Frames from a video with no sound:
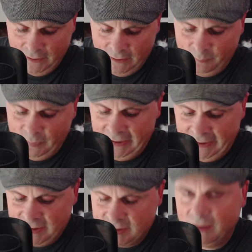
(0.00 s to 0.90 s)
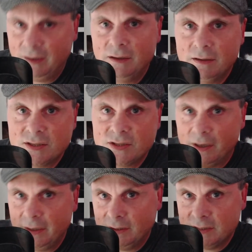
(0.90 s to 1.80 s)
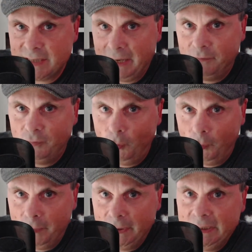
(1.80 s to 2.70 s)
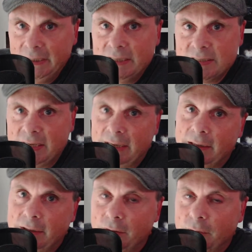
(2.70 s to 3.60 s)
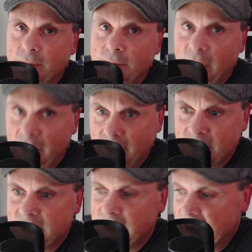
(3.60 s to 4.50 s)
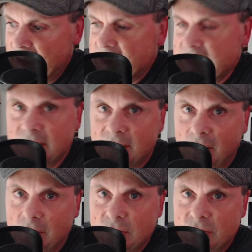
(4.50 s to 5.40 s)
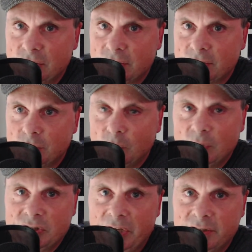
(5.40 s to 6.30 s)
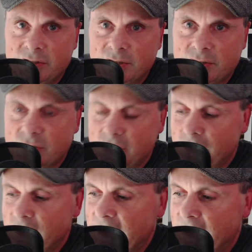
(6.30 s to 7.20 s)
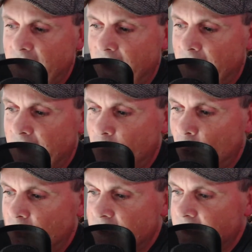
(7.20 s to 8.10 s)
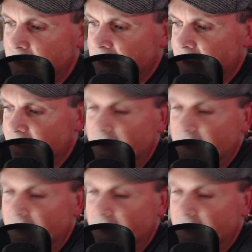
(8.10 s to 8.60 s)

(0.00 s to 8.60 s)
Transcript: please sign a consent form saying that you heard and listened and understood all the changes to the important, very